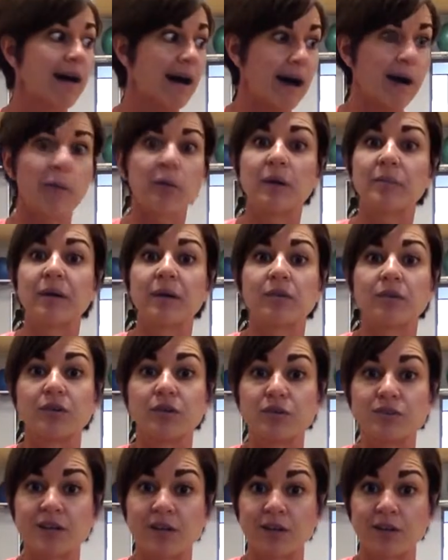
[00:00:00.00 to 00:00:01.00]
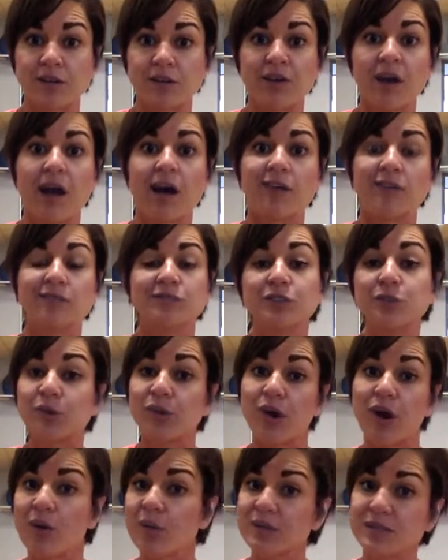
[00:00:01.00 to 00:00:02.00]
I want to be able to do 10 on the ground. You
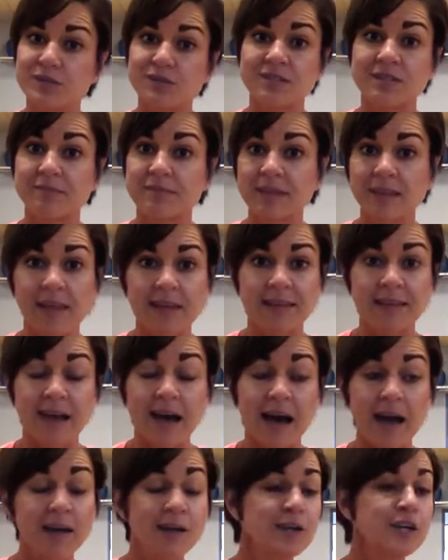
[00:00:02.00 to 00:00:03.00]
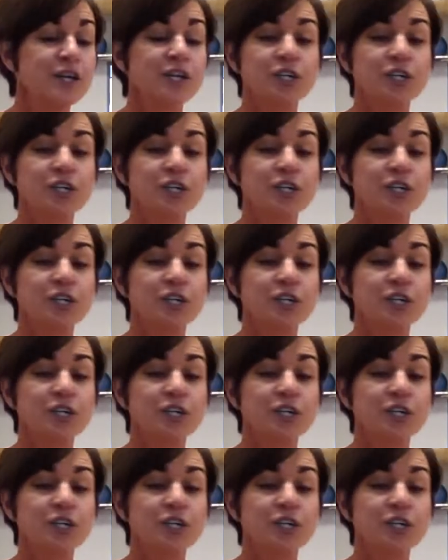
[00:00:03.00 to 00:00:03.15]
can always do something like that